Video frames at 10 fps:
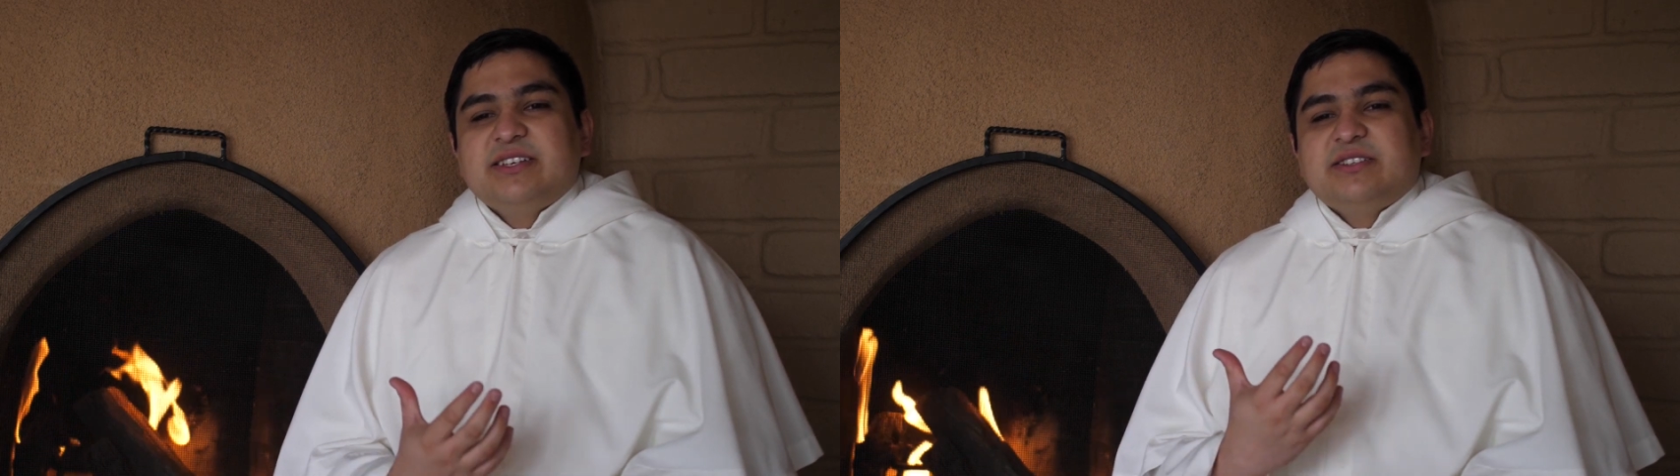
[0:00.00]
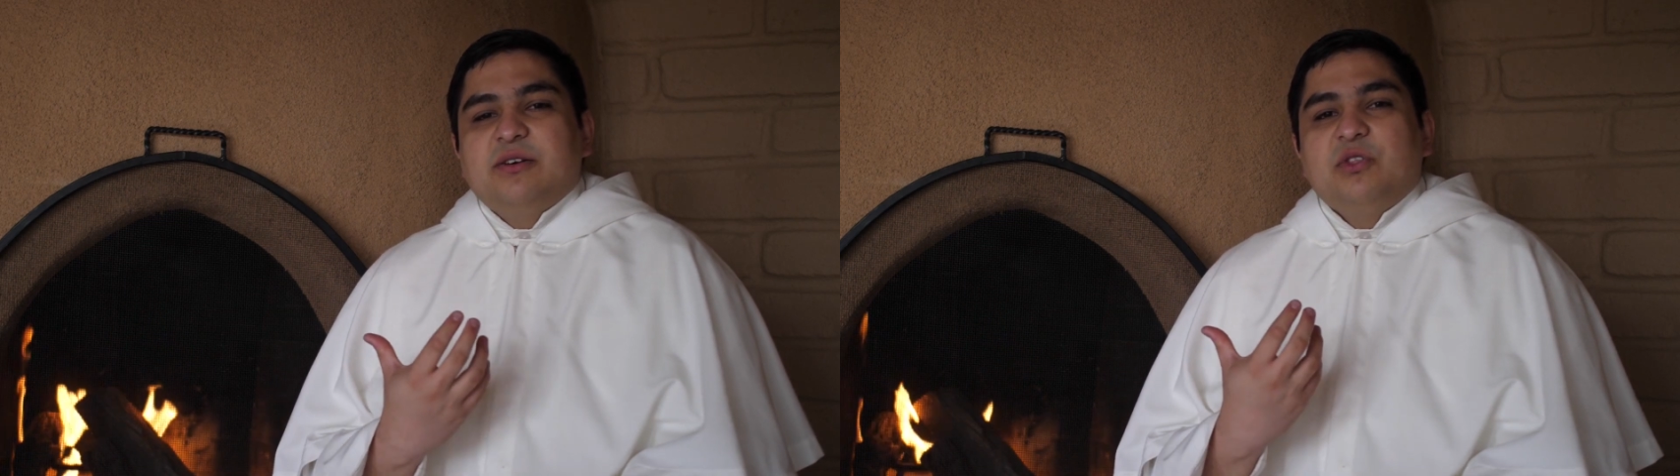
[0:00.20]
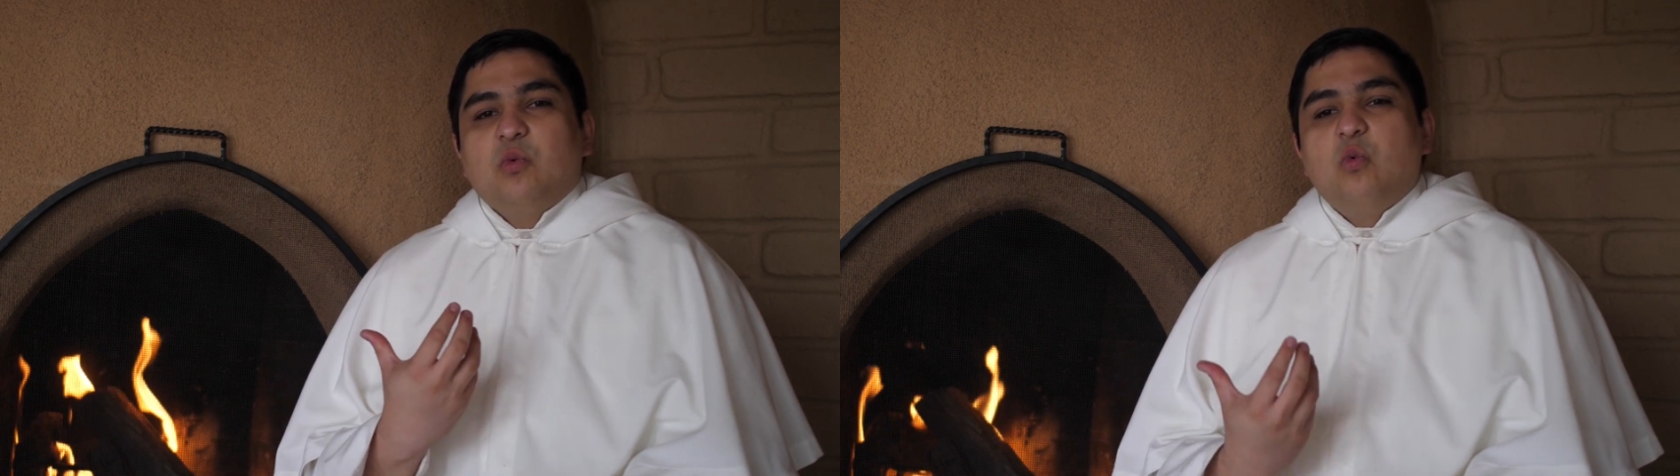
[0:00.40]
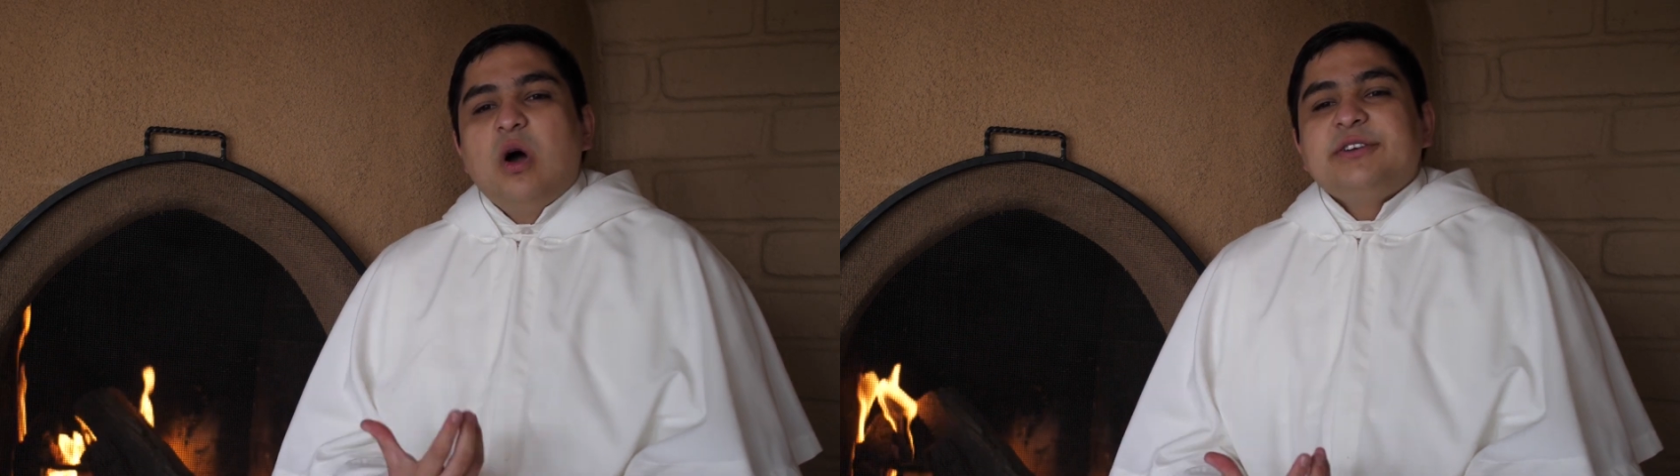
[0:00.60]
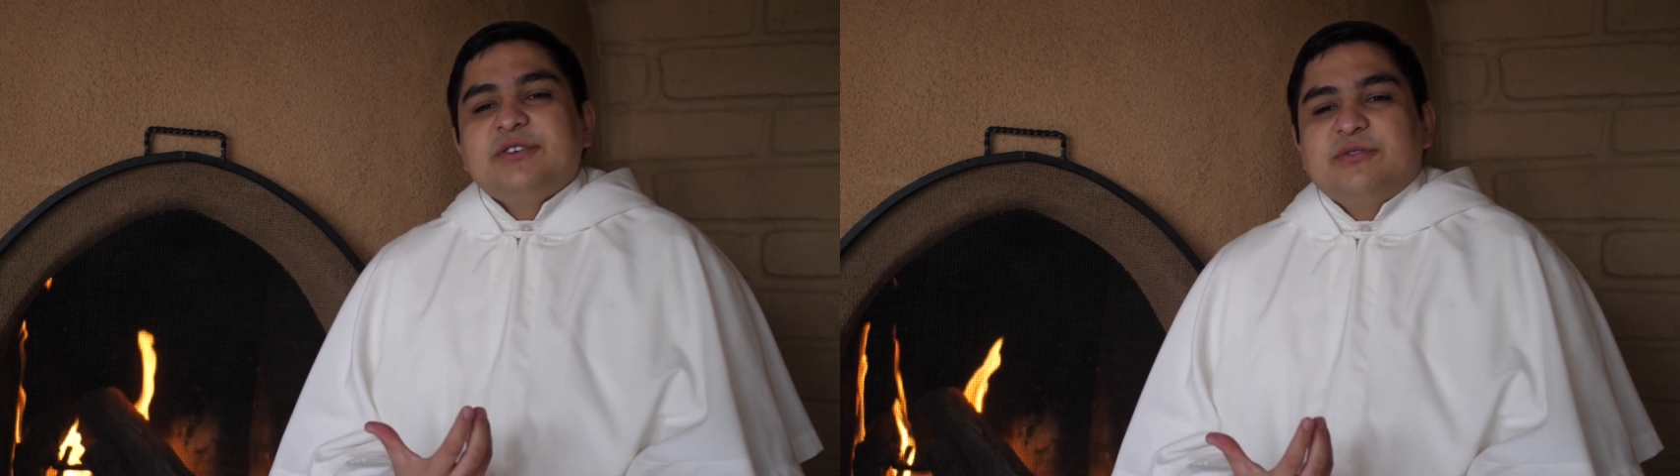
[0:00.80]
us of the
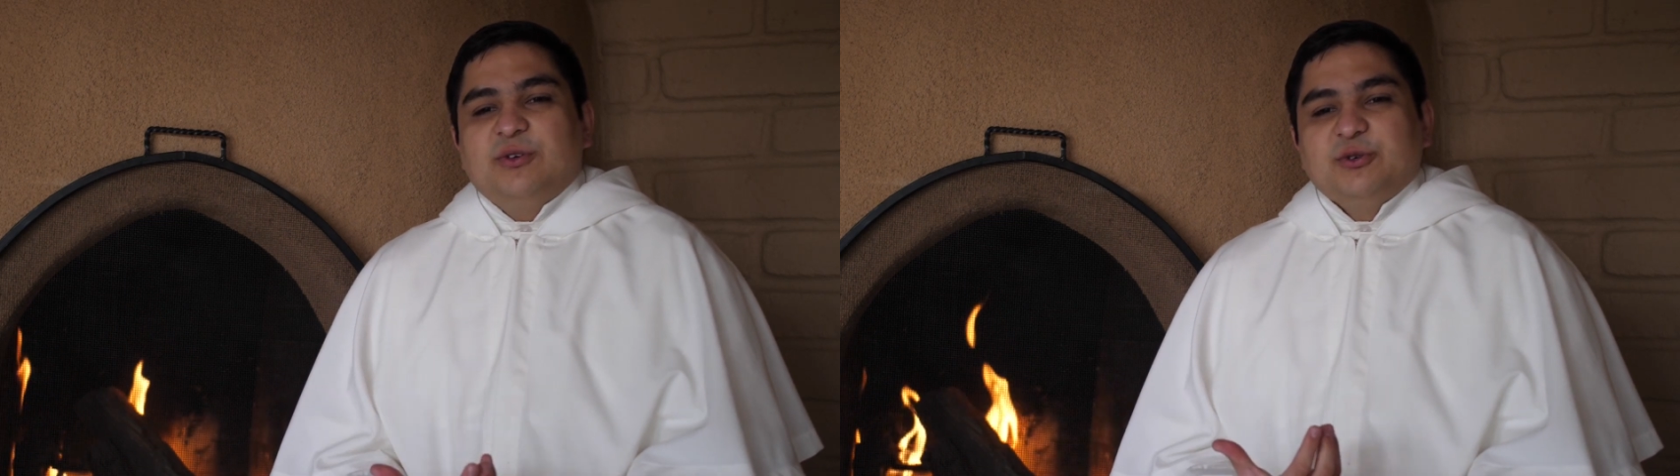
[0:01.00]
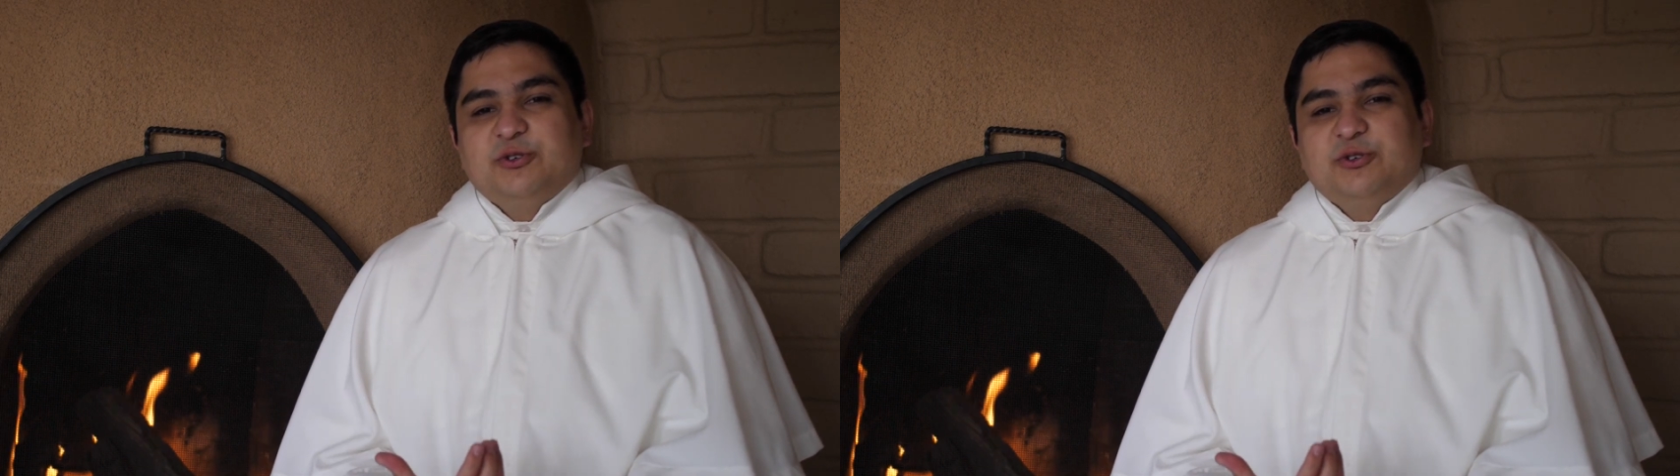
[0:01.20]
wonderful